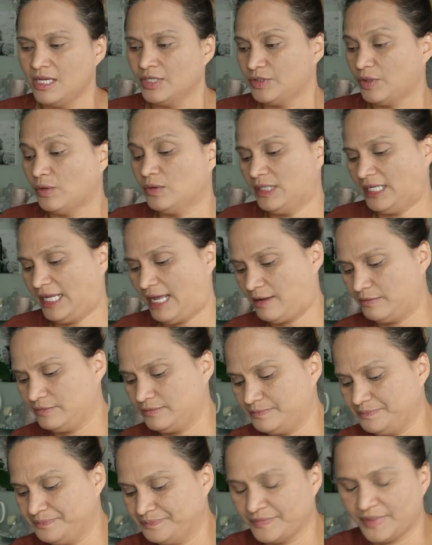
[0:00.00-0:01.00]
Totally out.
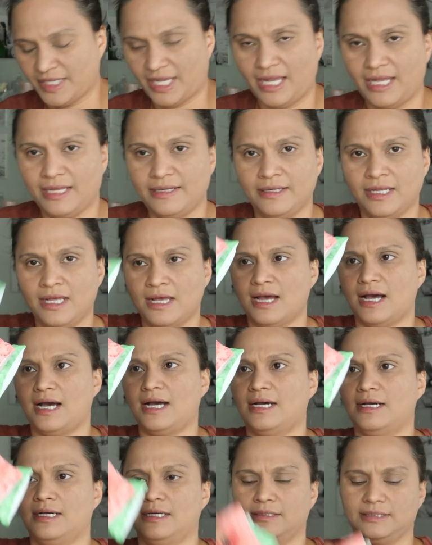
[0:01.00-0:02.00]
Okay,
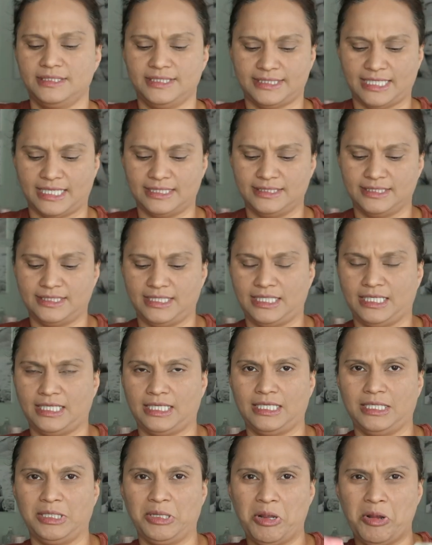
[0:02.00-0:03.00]
uh,
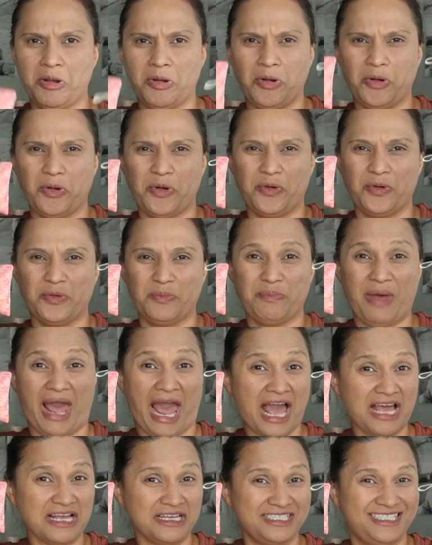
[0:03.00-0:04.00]
Scentsy
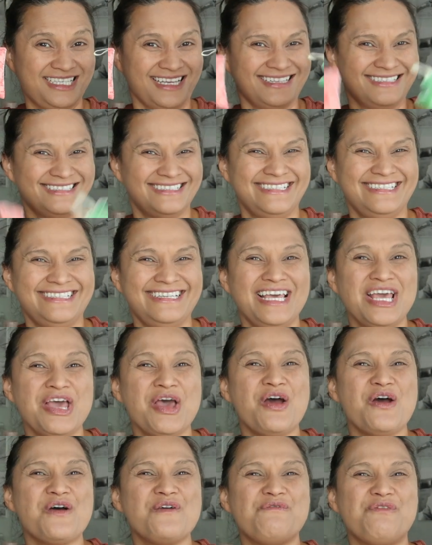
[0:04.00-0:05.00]
packs
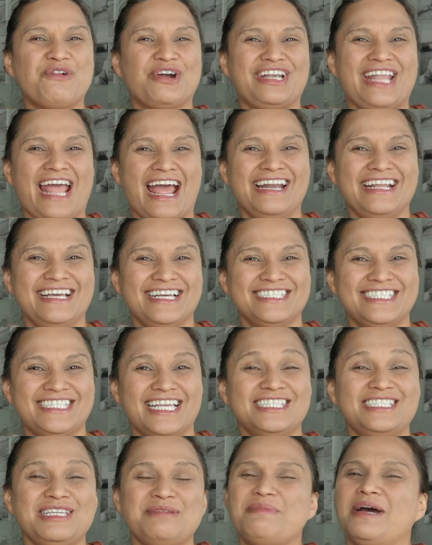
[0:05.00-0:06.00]
for Danica
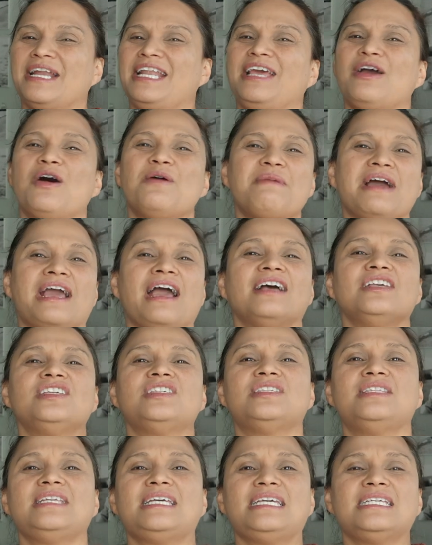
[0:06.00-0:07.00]
Scentsy Buddy. Oh my gosh,
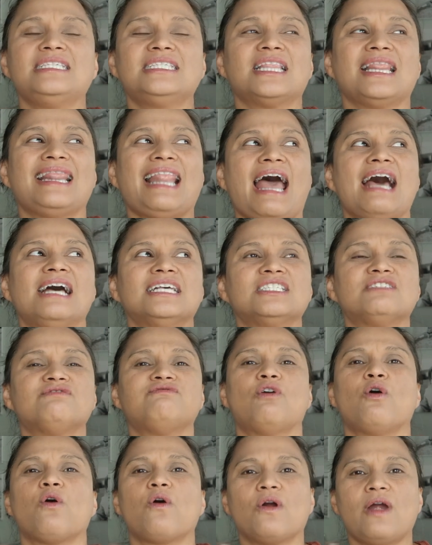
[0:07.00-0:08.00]
these last
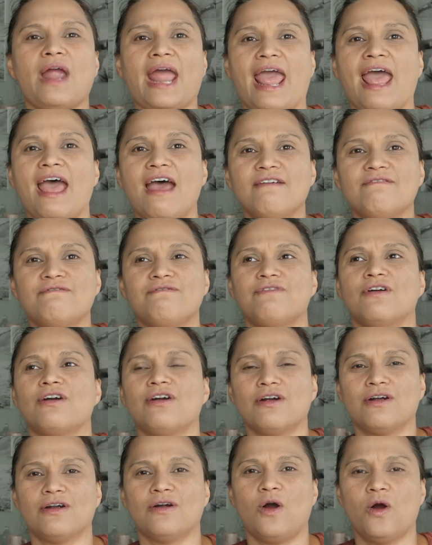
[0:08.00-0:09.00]
forever.